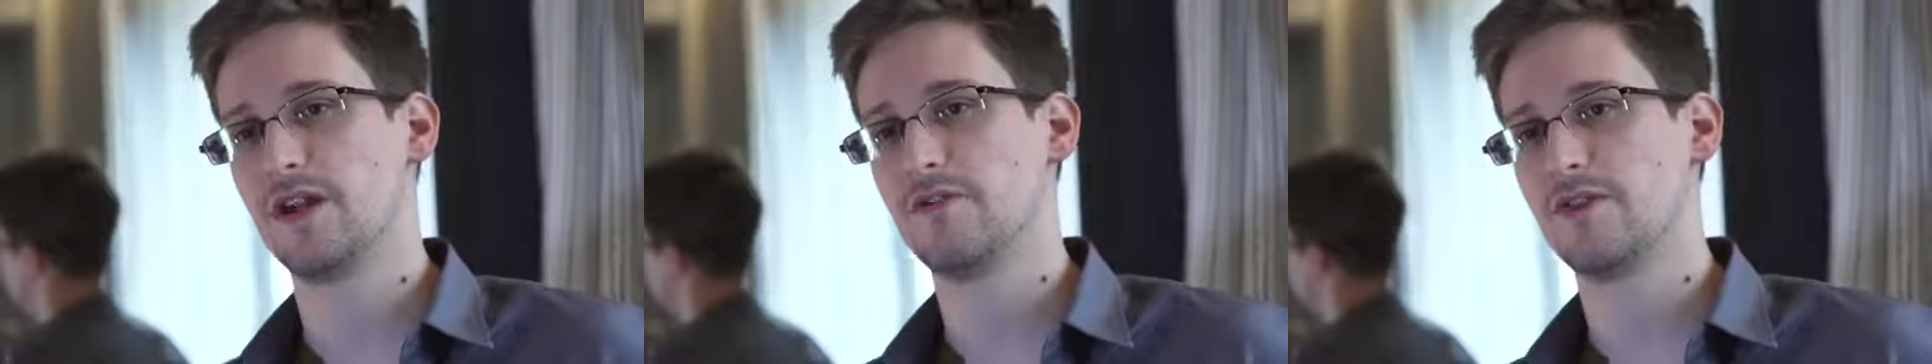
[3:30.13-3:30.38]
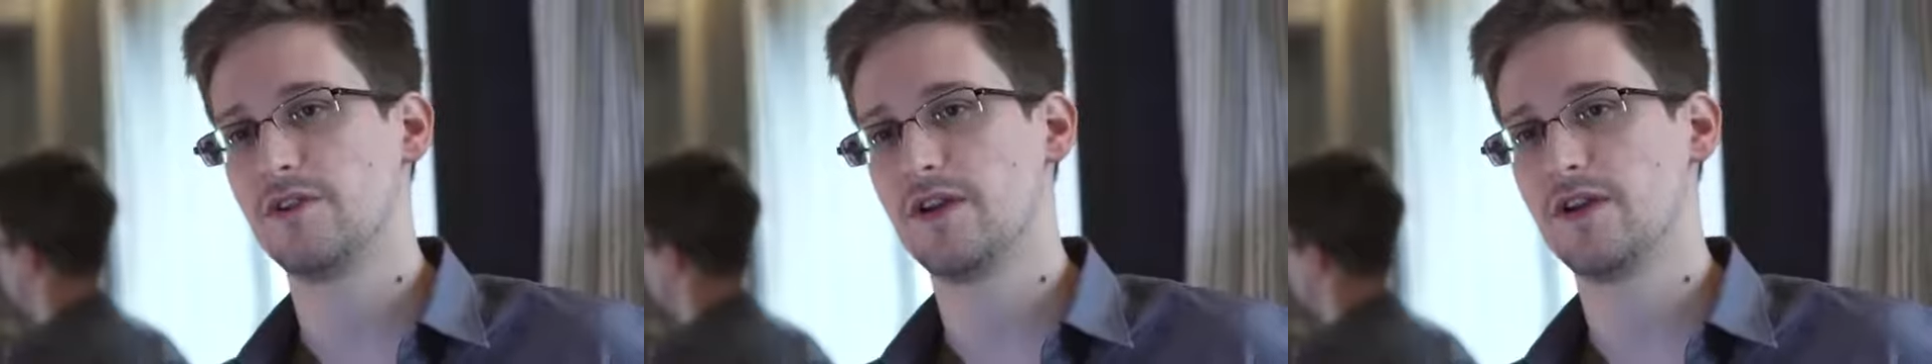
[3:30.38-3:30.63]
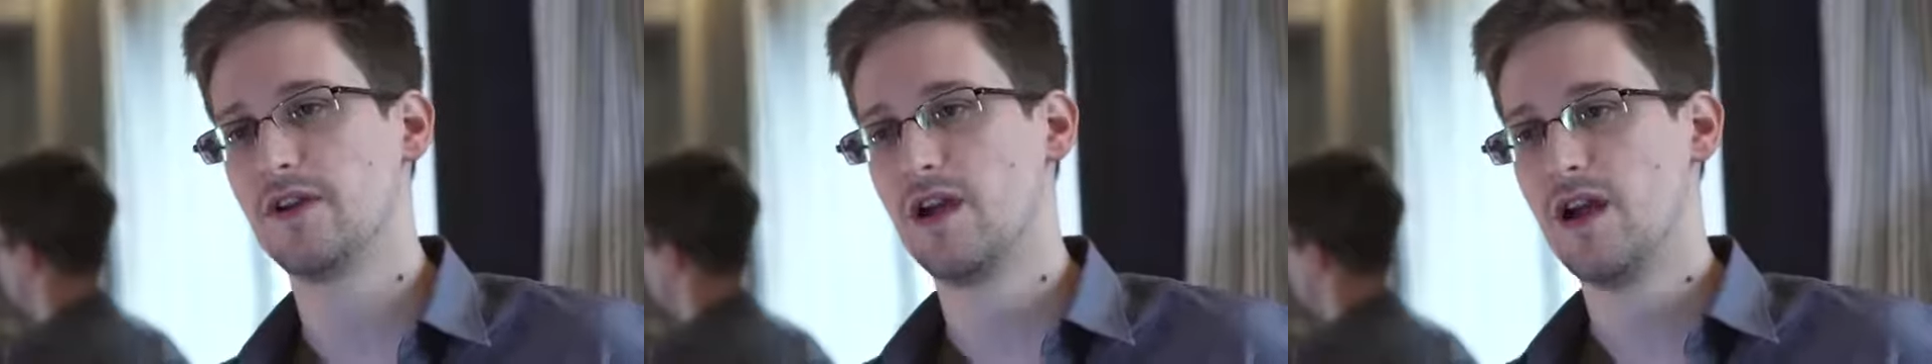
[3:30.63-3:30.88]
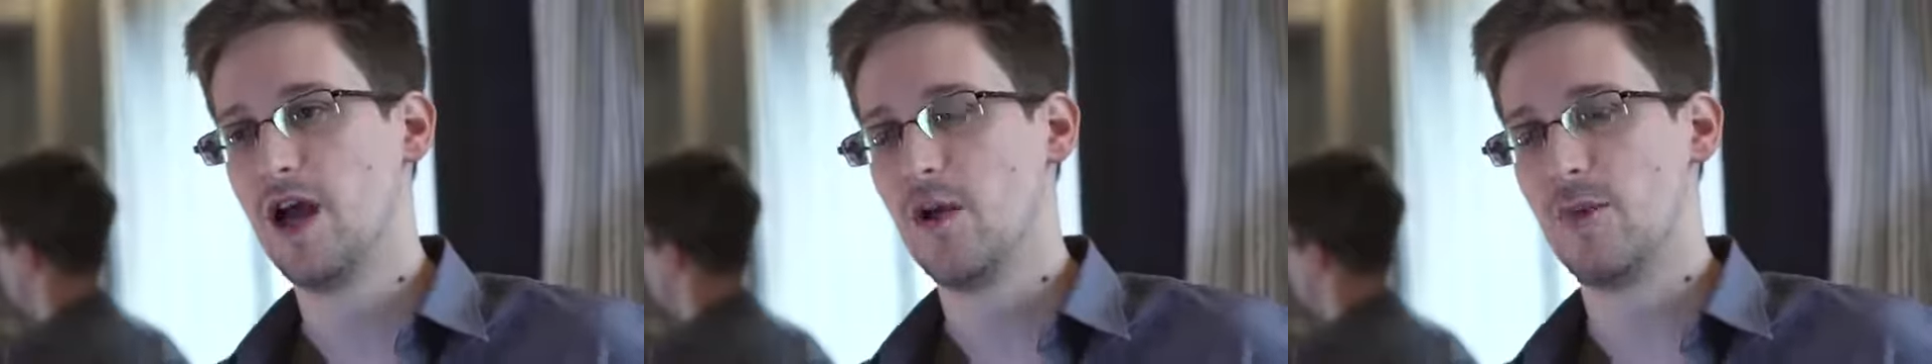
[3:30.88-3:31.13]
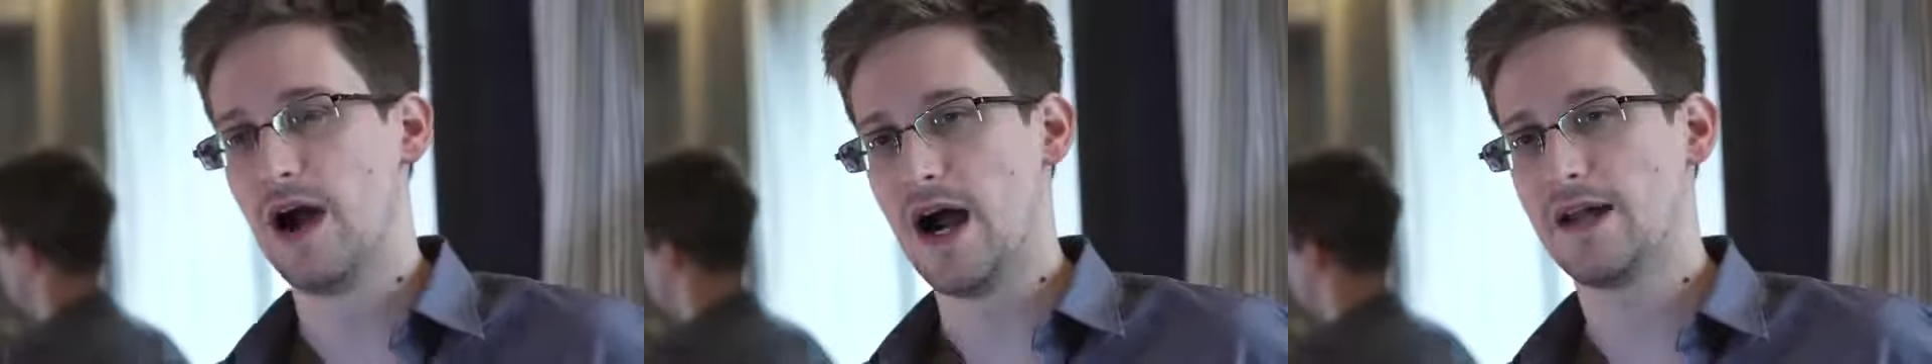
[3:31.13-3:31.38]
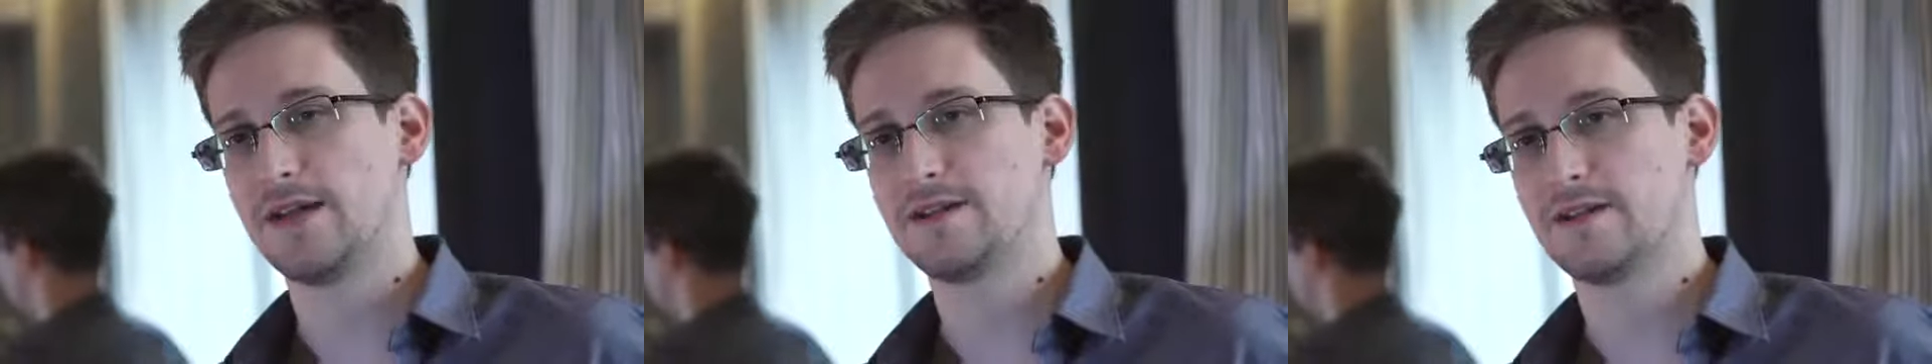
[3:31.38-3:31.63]
everything, but
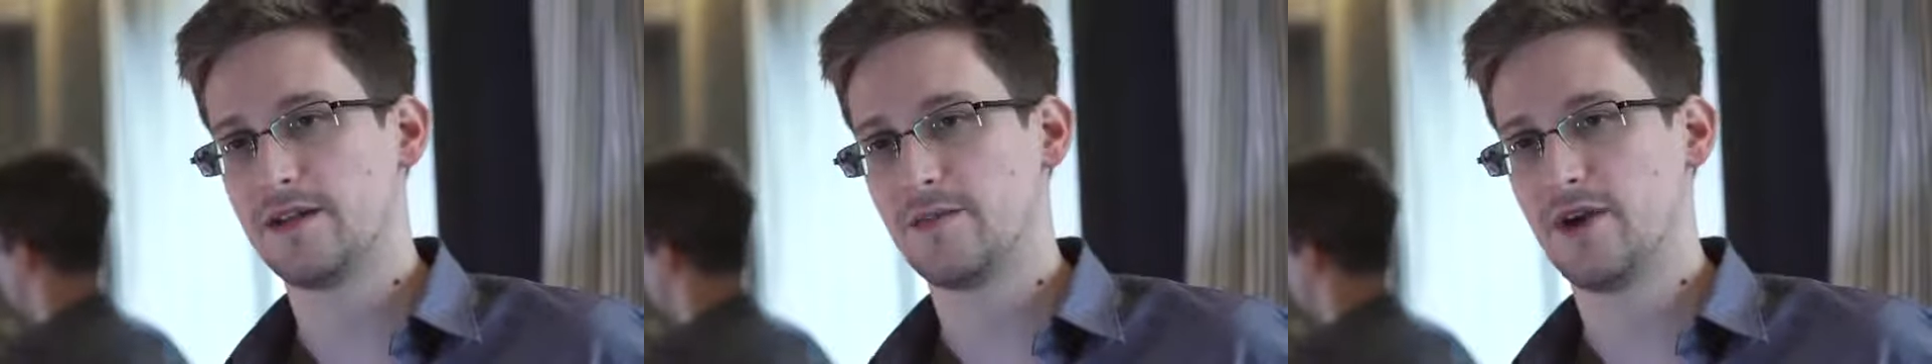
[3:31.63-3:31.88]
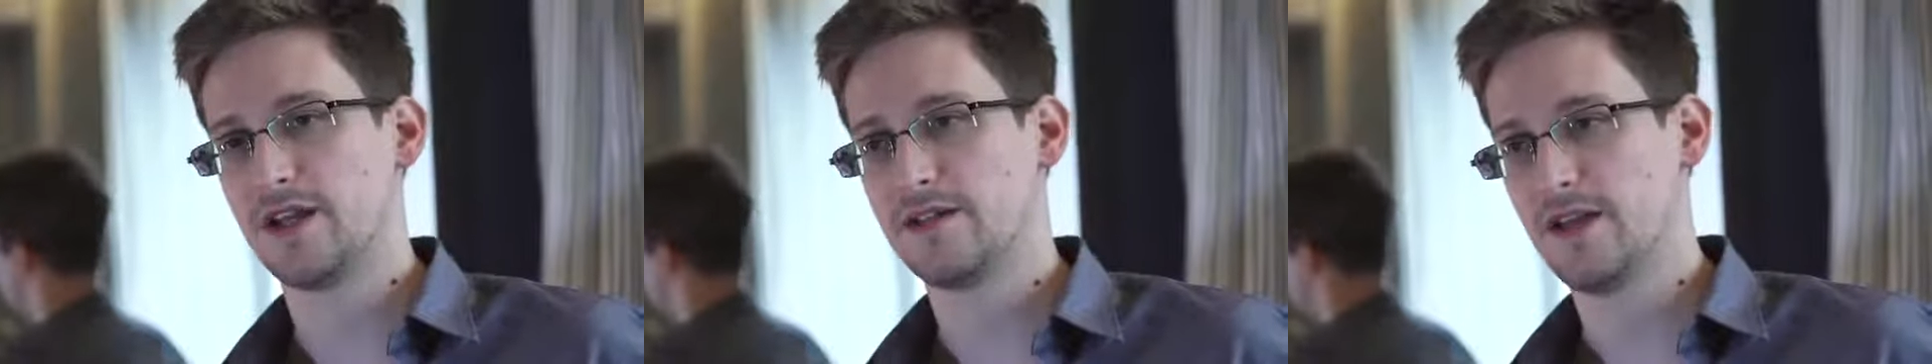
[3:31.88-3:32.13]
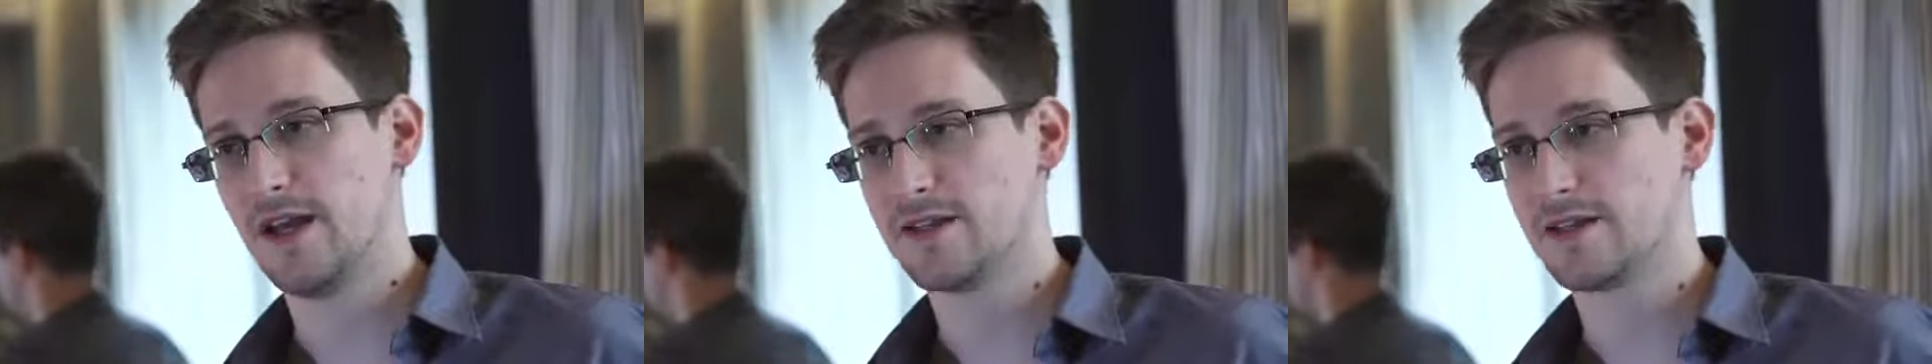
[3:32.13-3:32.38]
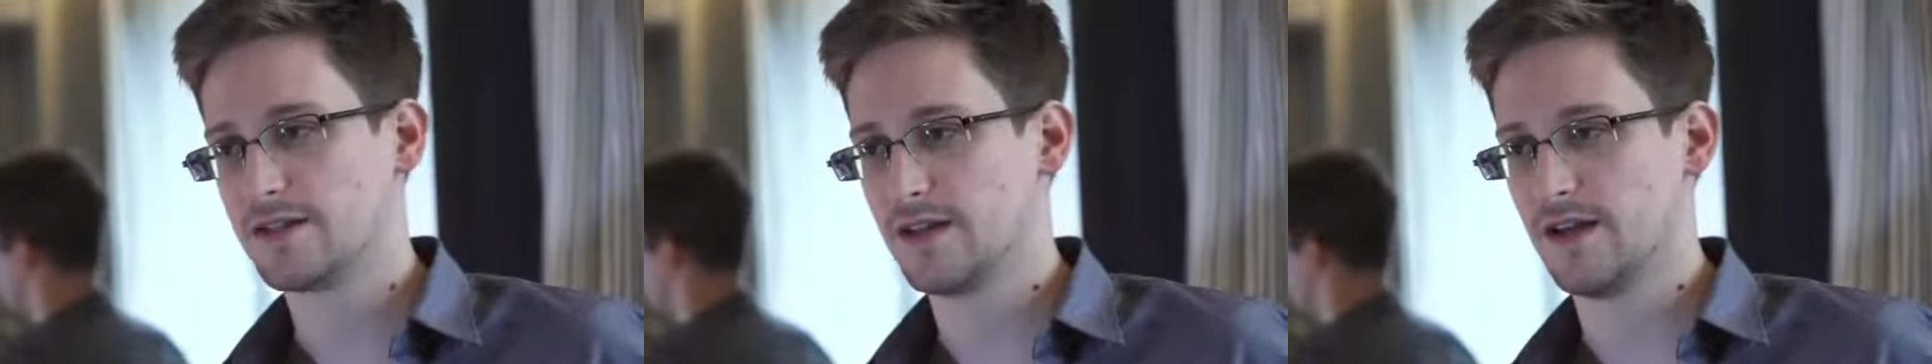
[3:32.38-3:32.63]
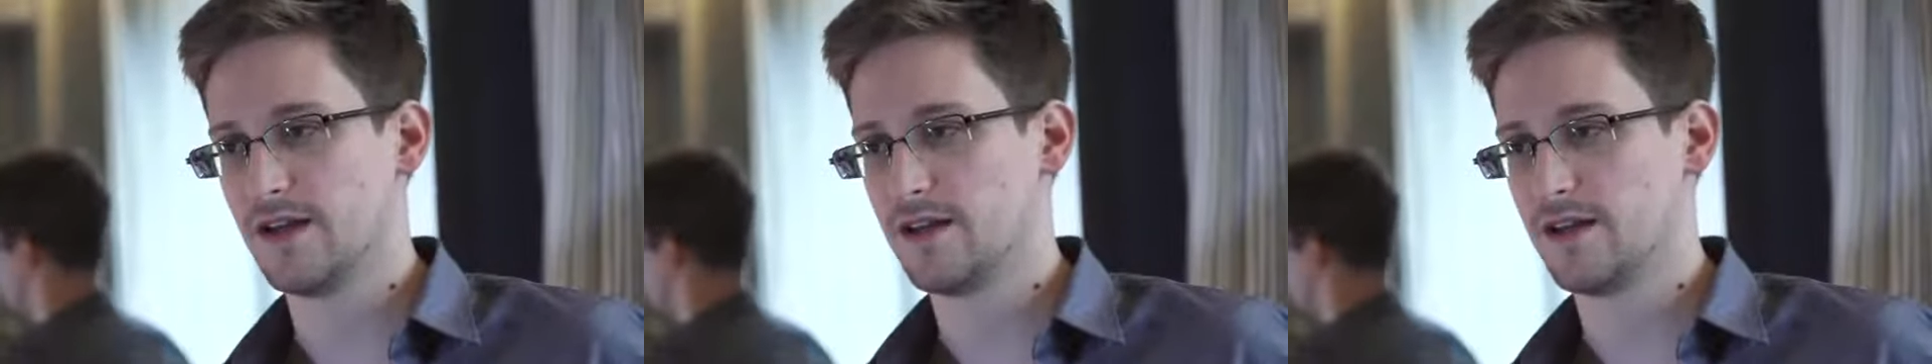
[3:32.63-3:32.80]
I, sitting at my desk,